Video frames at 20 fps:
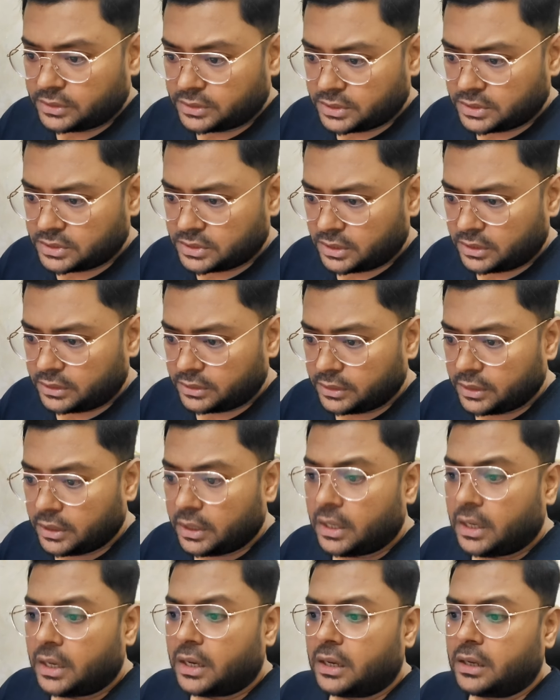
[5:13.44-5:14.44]
is an
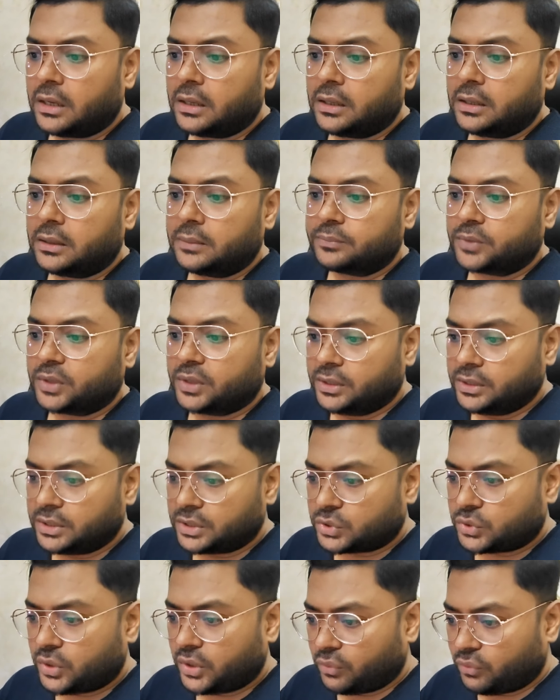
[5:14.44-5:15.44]

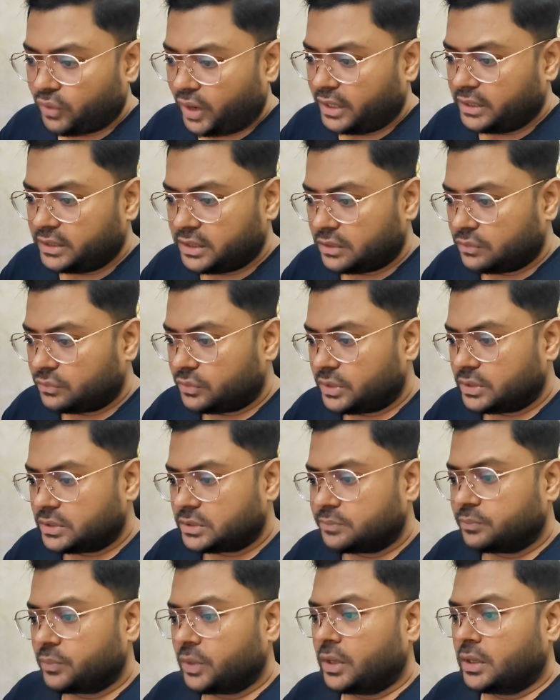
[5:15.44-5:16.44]
industry-wide average.
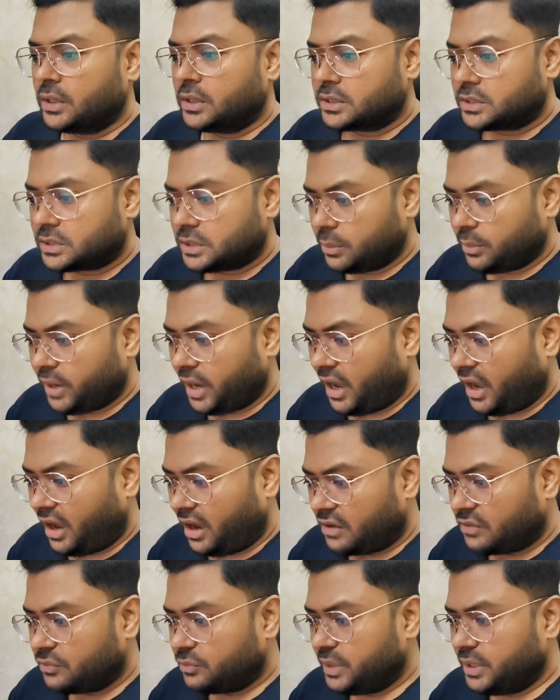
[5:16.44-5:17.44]
Some
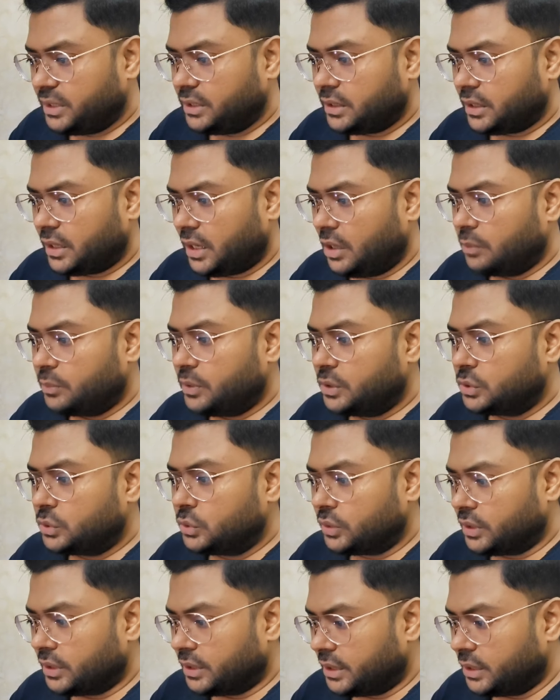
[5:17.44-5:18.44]
have been able to
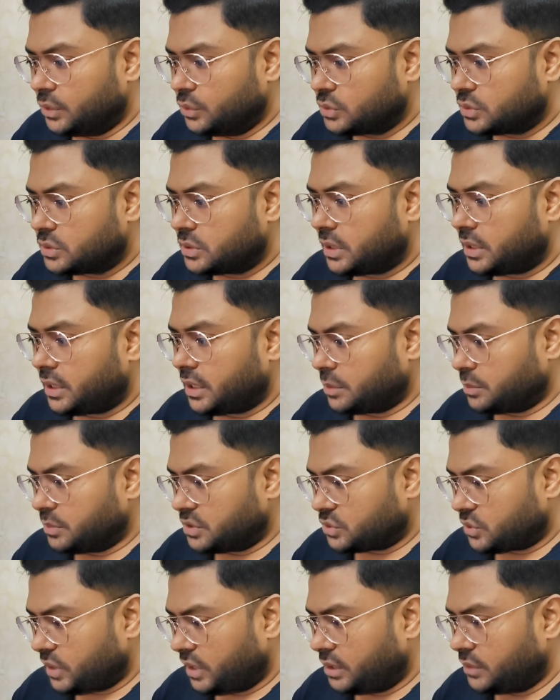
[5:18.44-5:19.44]
reduce their
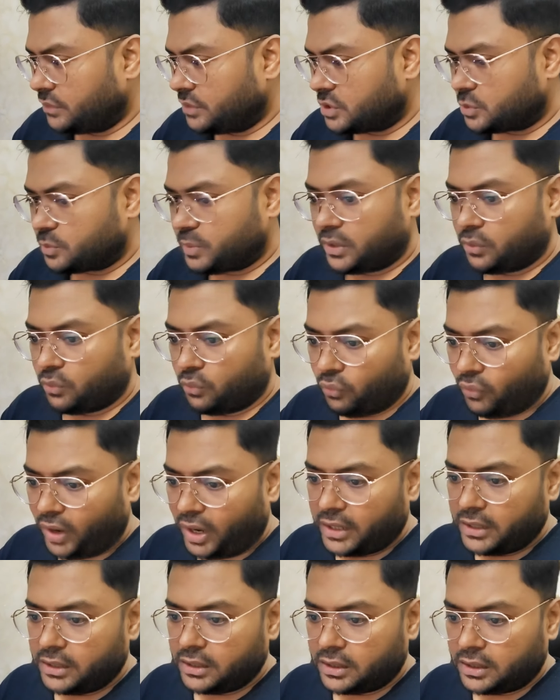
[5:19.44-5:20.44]
administrative spend,
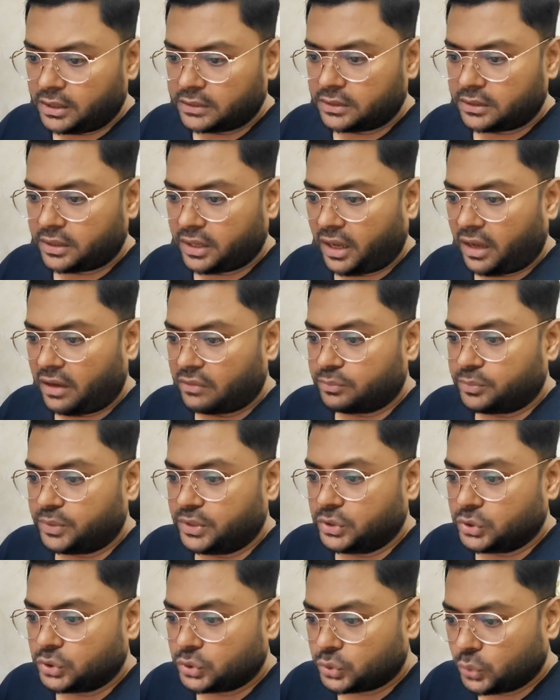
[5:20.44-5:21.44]
while others have
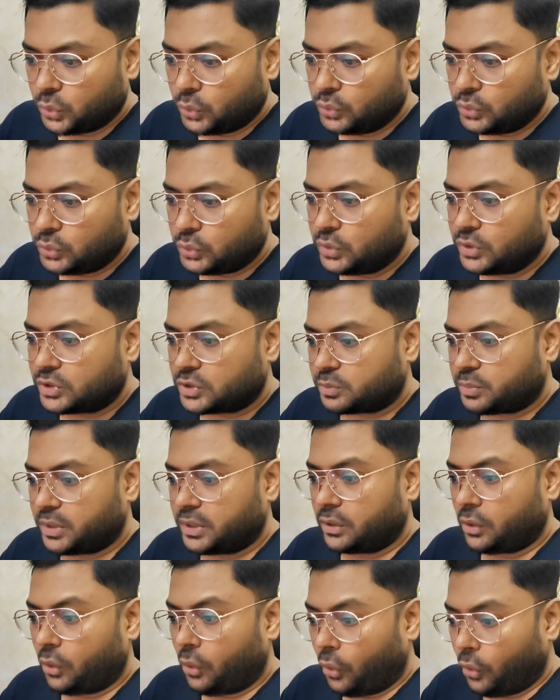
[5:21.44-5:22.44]
been shown to
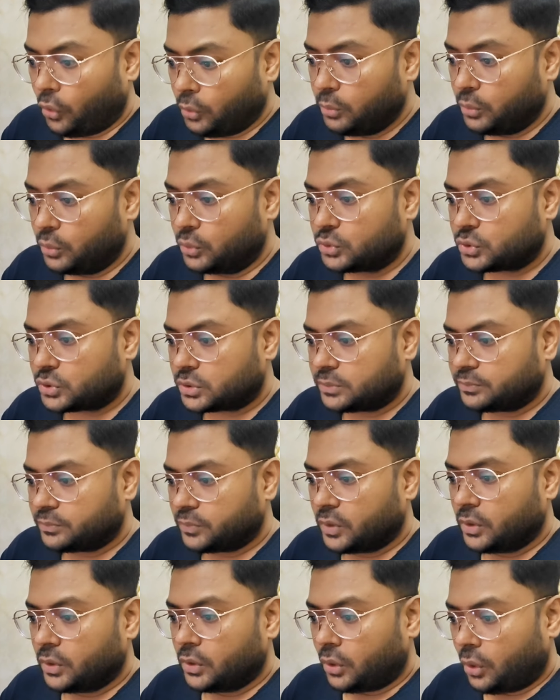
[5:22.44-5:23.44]
spend almost
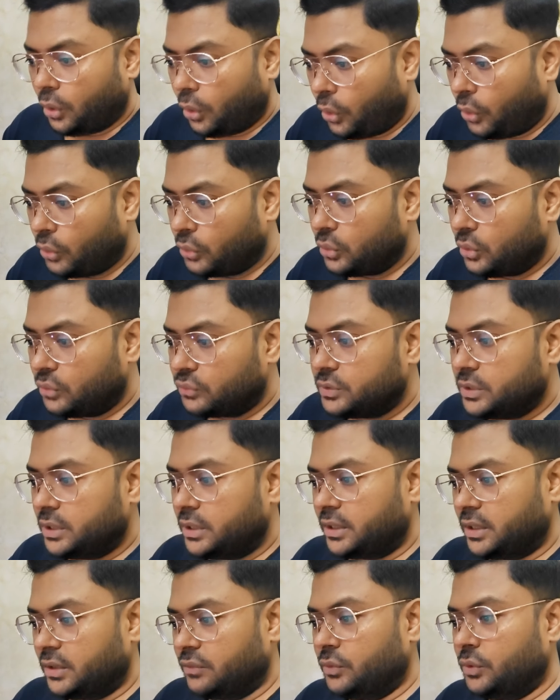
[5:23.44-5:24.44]
all of their
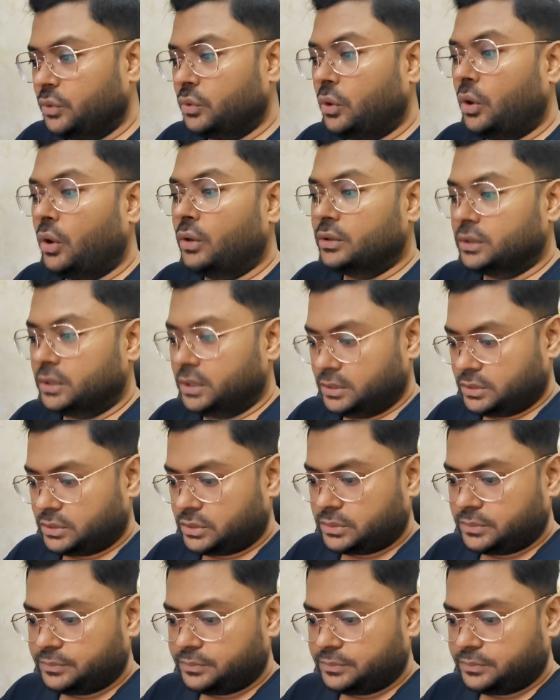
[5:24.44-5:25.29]
revenue on this.